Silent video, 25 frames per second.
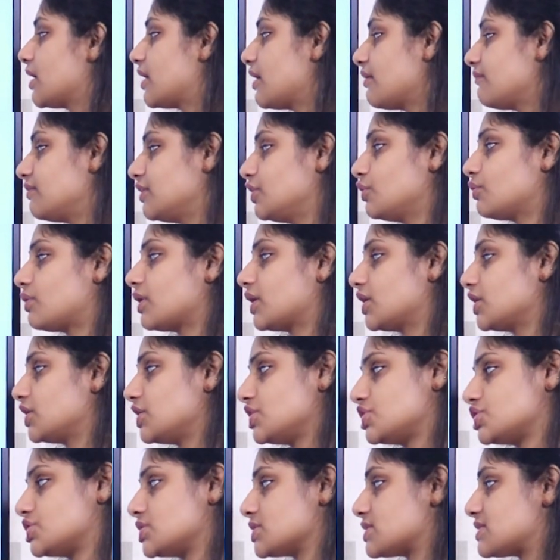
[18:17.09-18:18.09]
Revenue
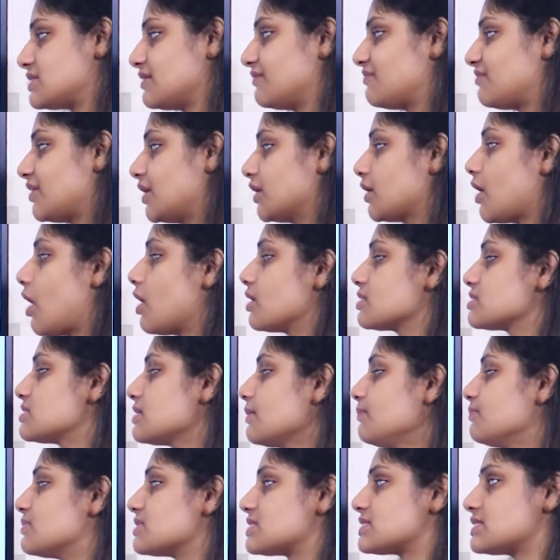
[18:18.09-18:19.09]
recognition is different
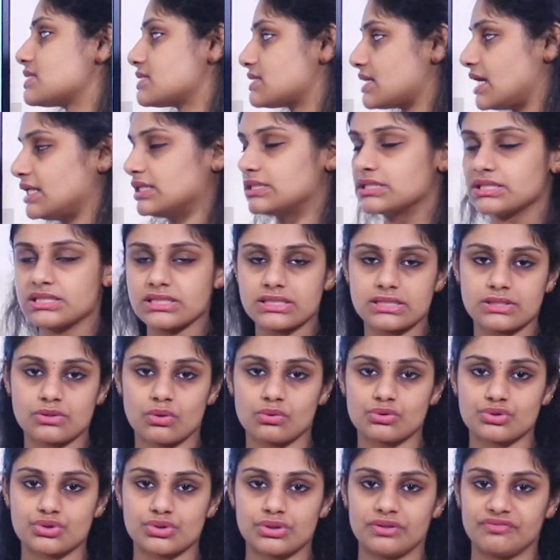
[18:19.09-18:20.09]
concept. Business entity is
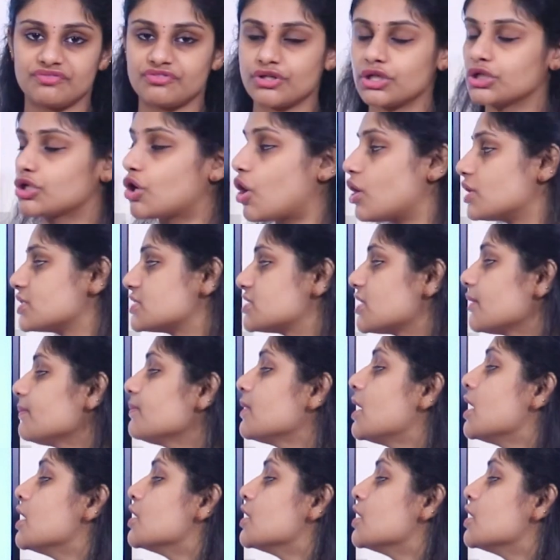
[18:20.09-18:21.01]
also different concept.